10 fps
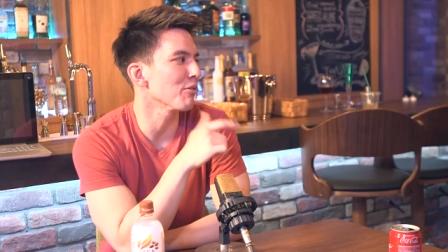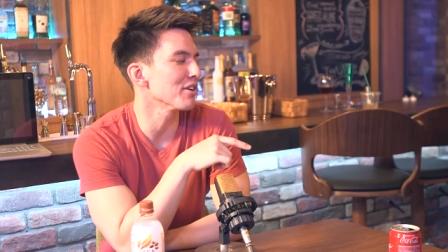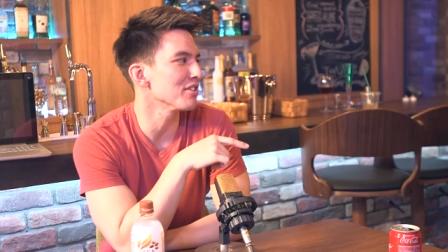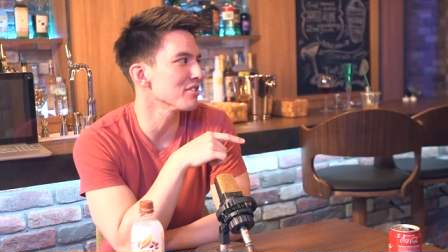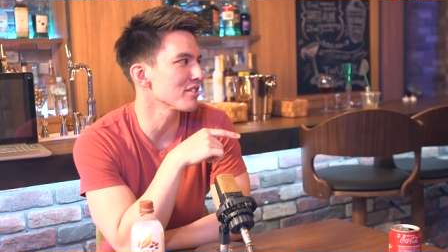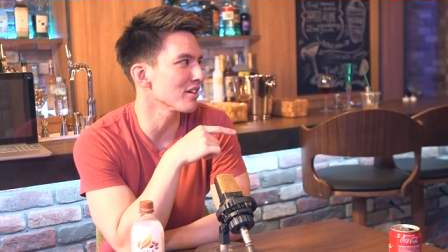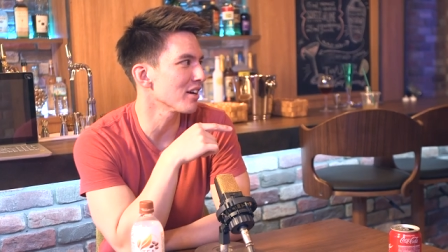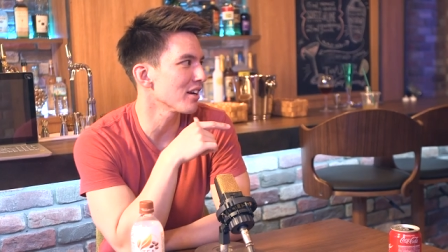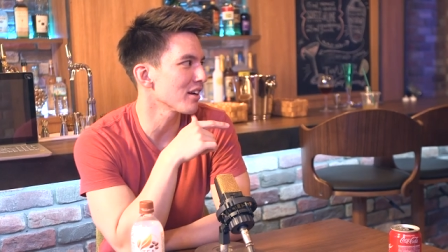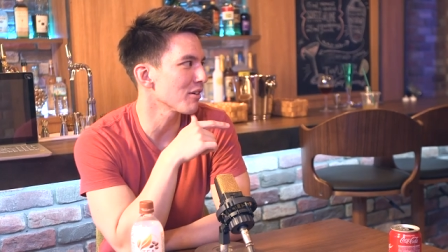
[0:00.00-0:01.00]
When did you
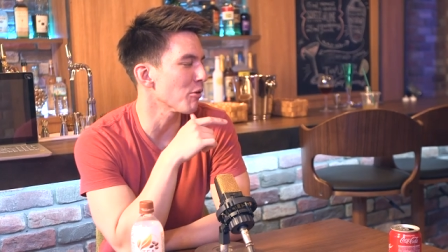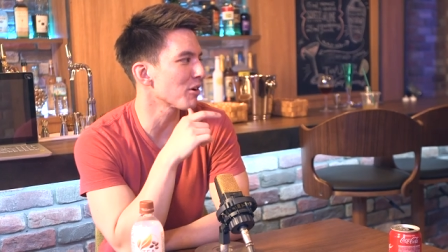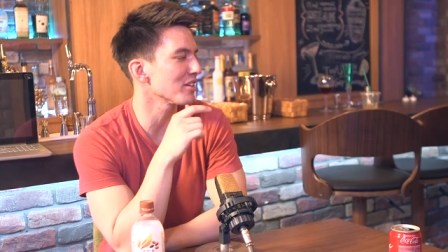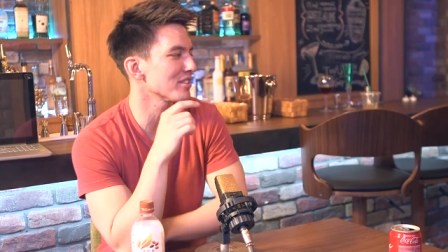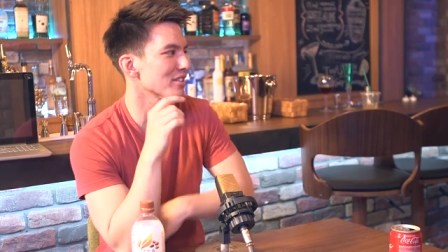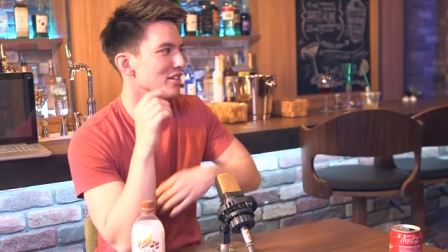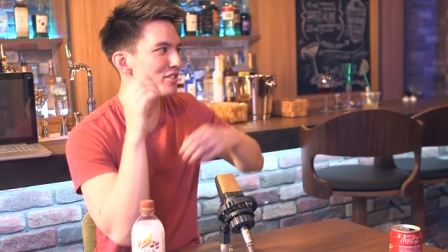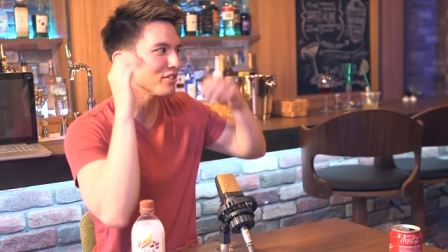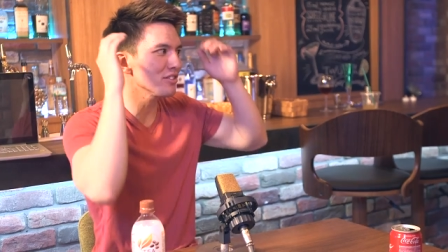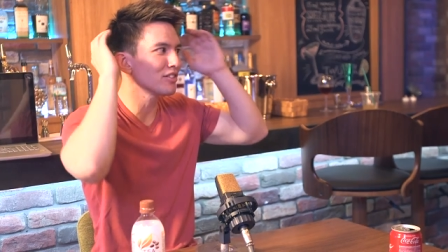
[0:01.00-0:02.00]
start? Well,
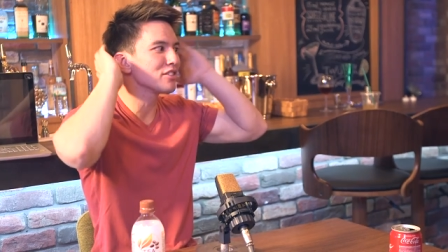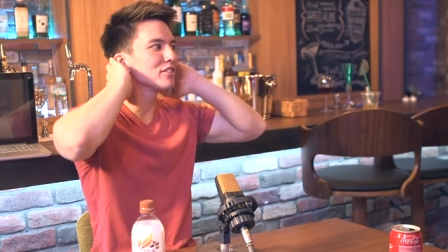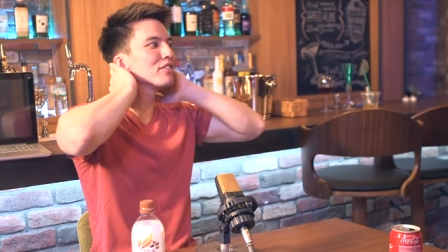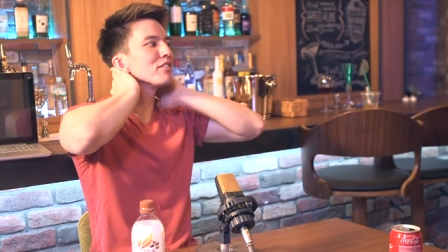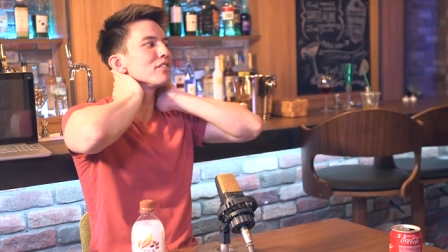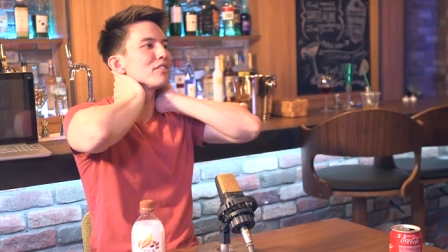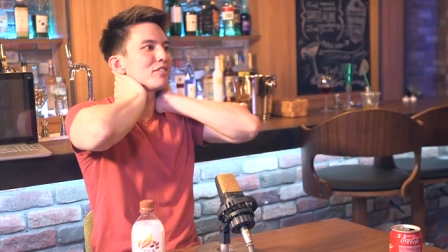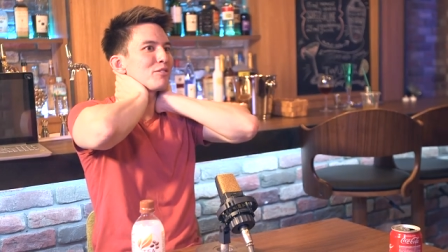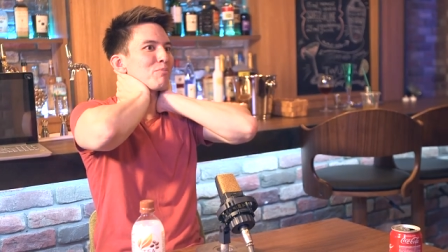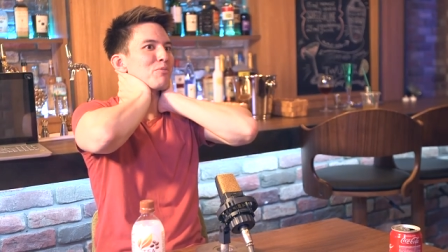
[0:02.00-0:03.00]
because
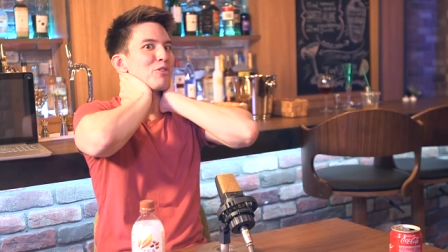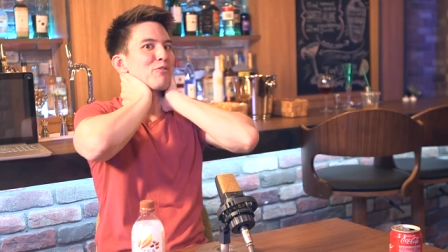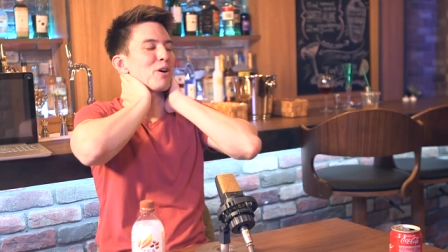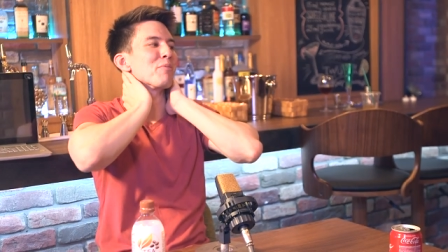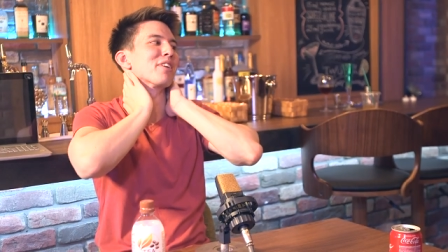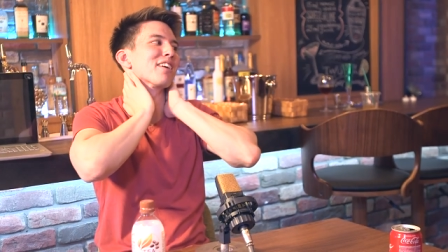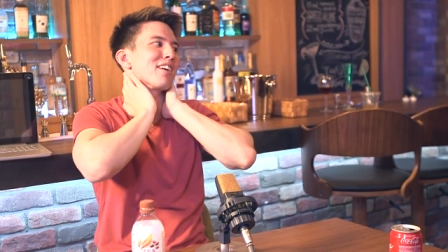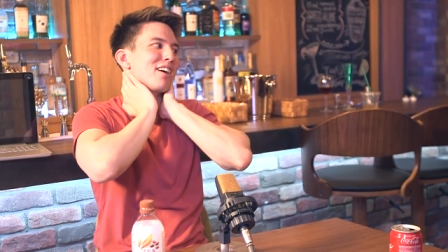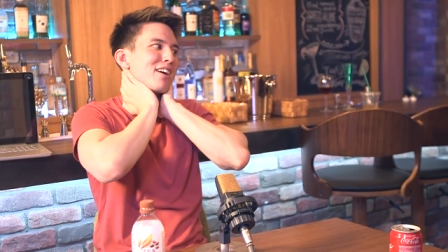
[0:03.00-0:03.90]
you're from here,